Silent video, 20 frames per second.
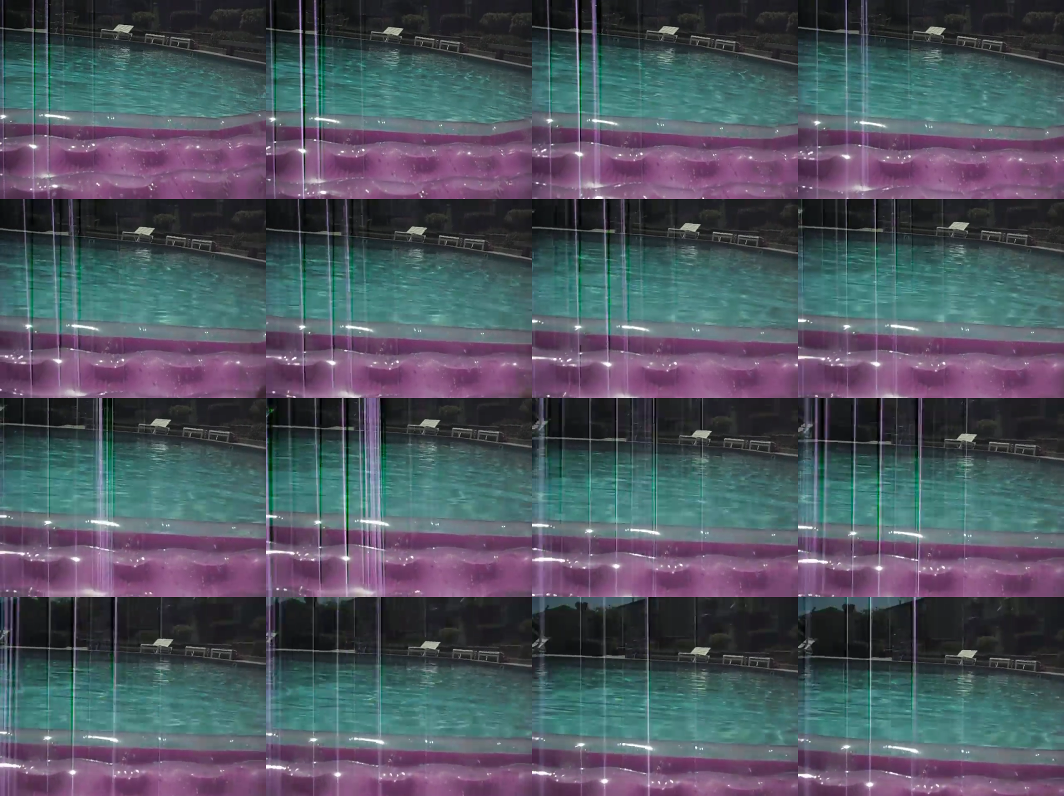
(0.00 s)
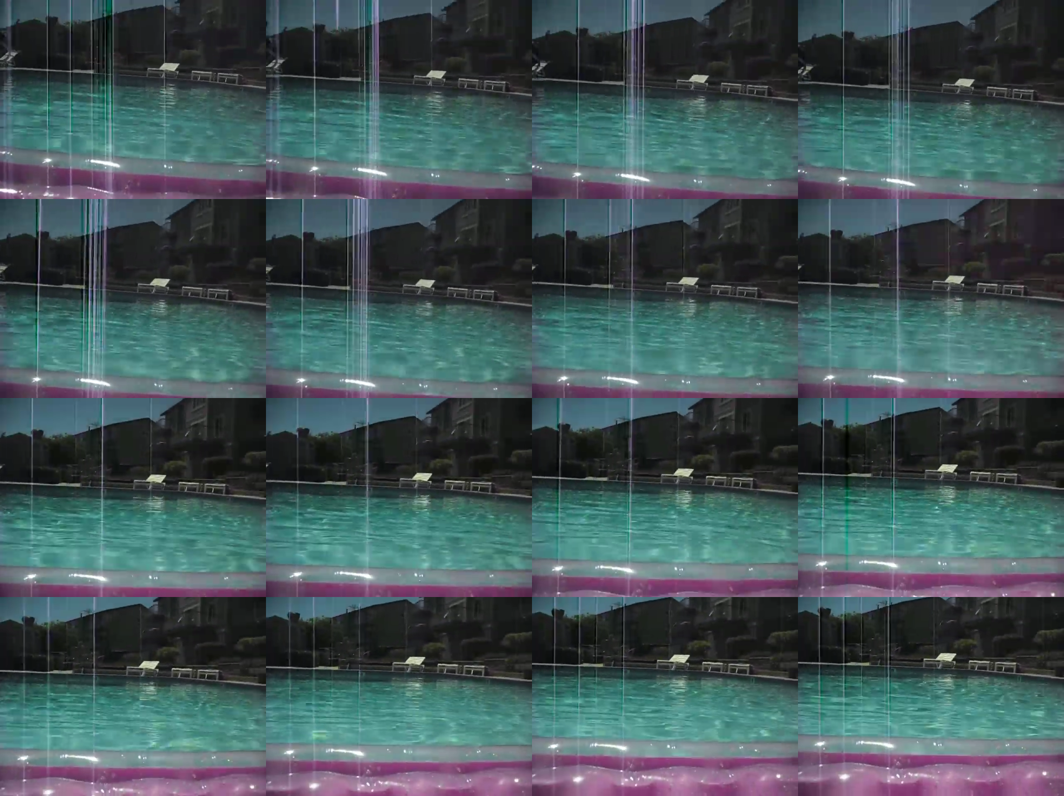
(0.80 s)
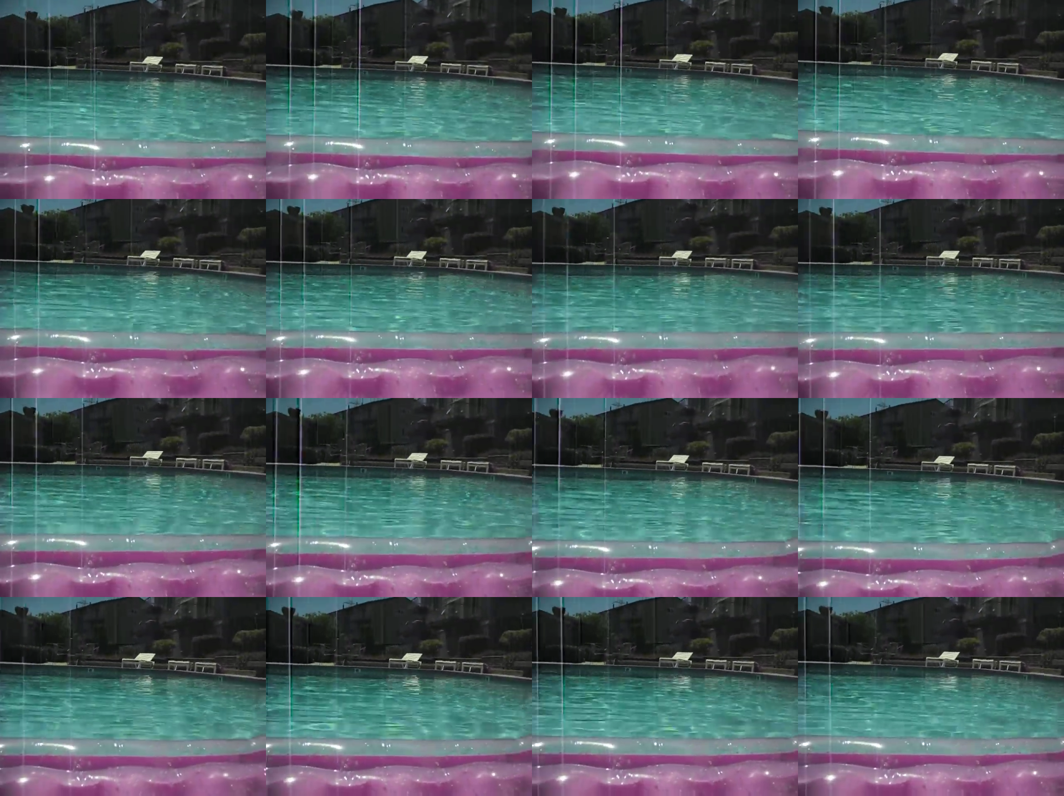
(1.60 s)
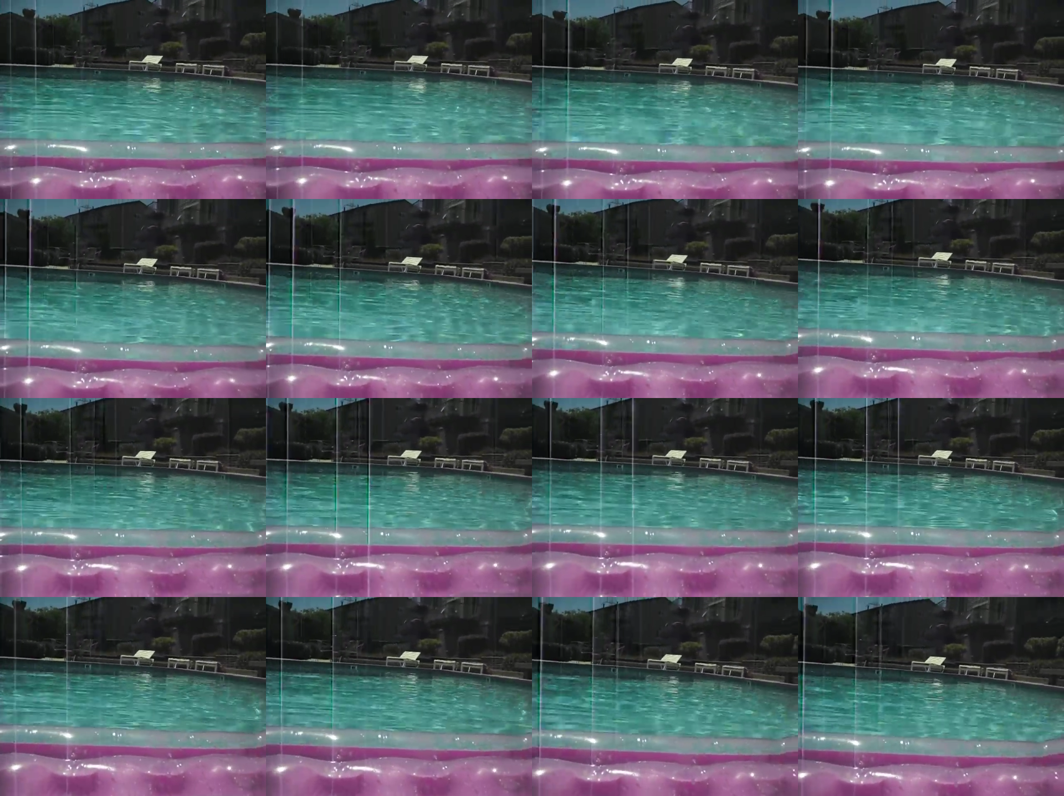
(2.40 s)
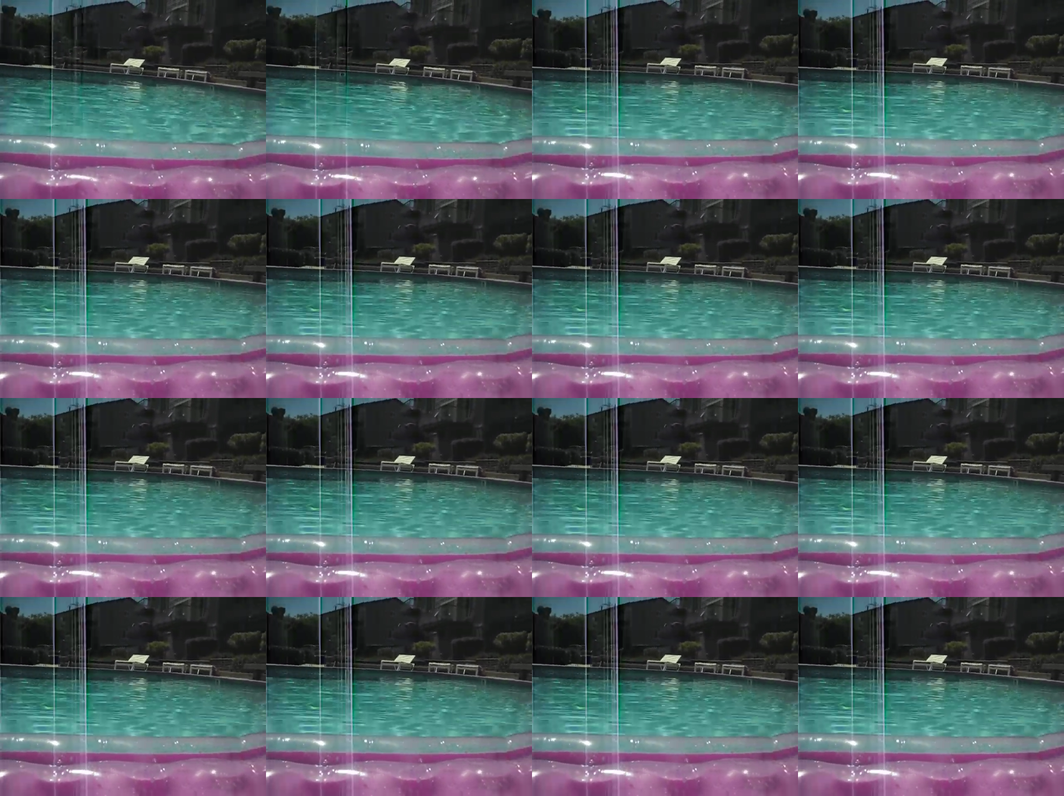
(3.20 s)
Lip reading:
(no speaker visible)